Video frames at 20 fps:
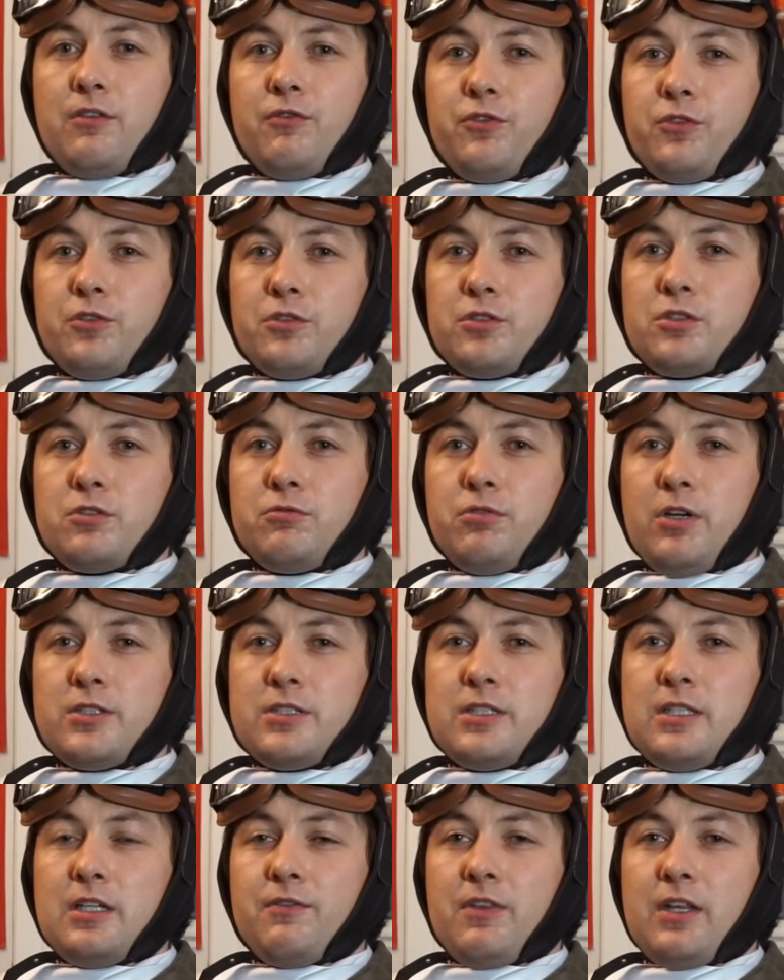first
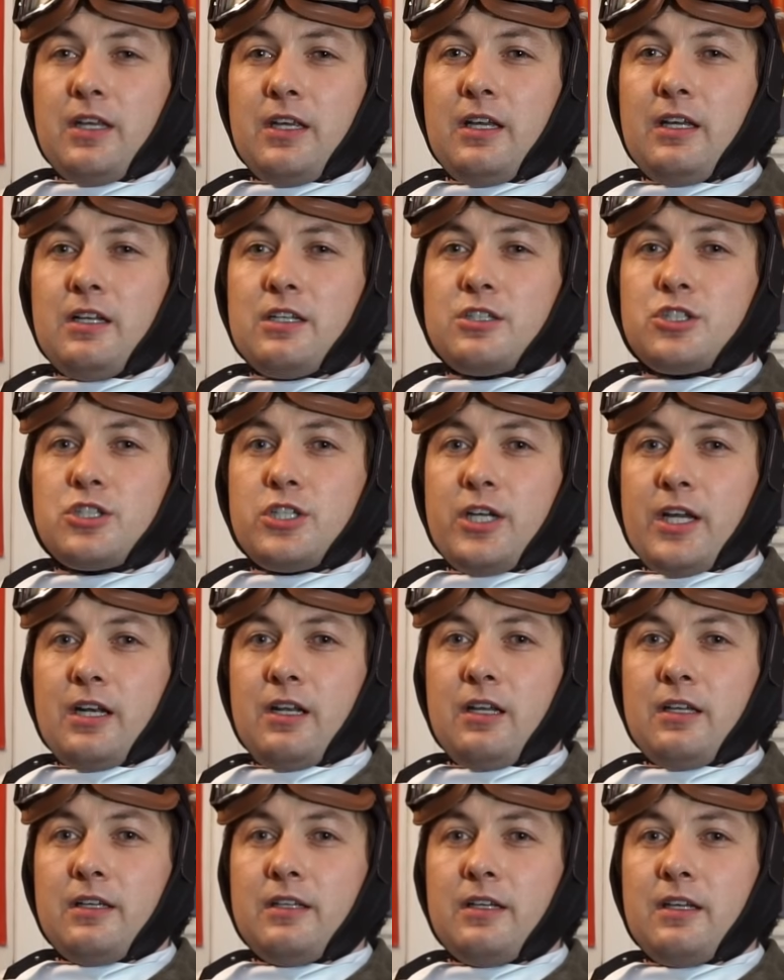crossing of the English
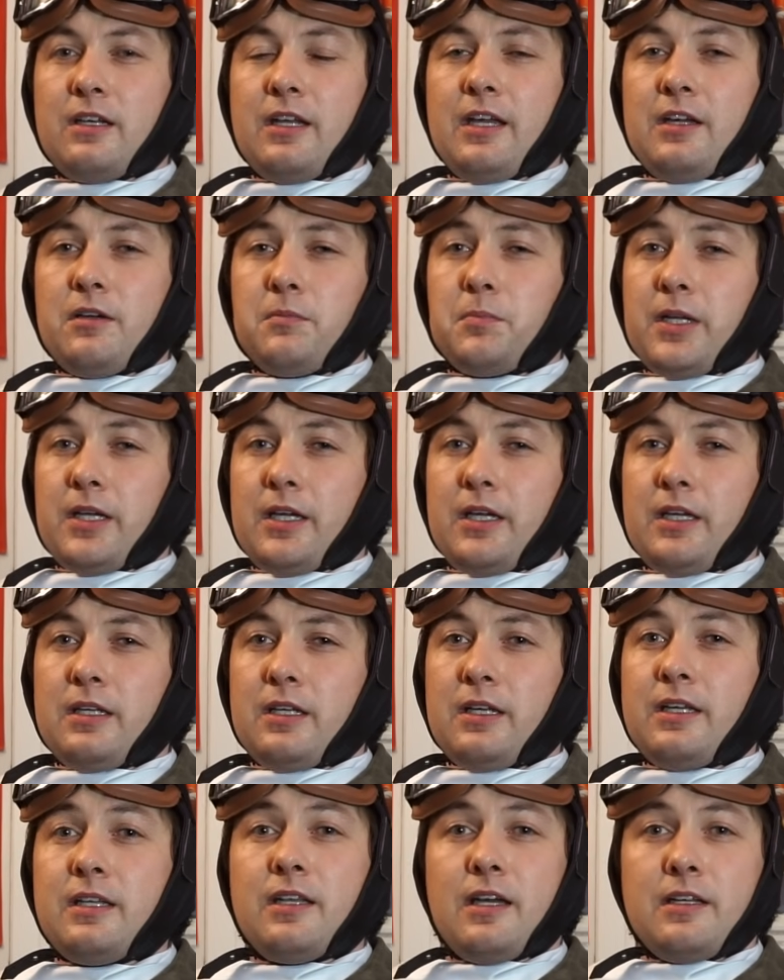Channel in an airplane
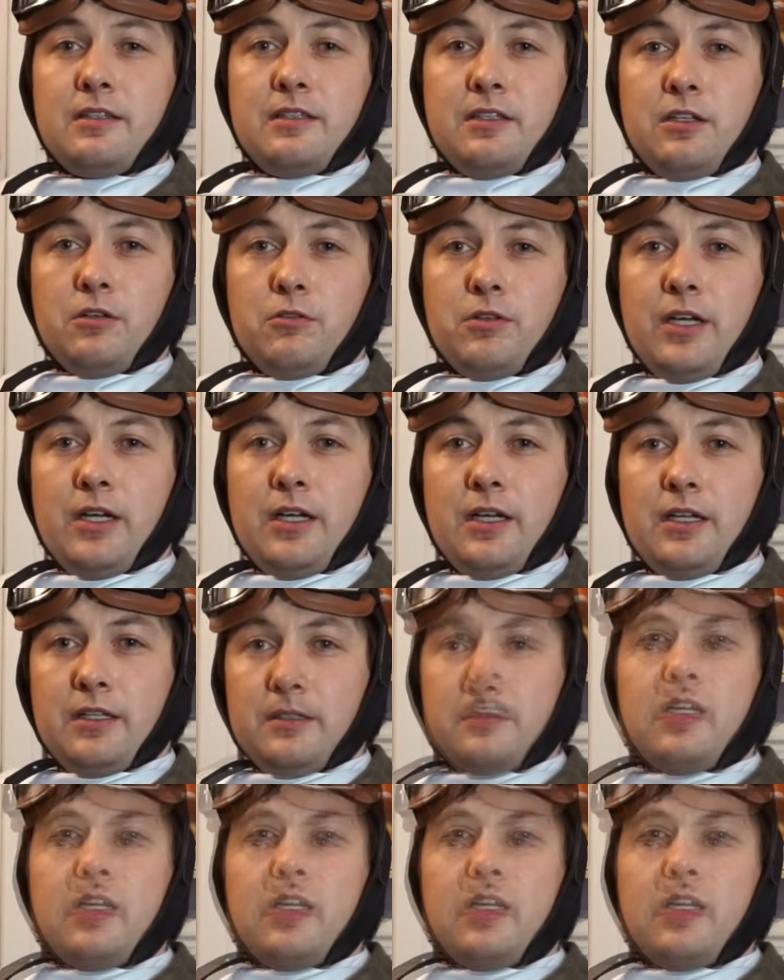in 1909.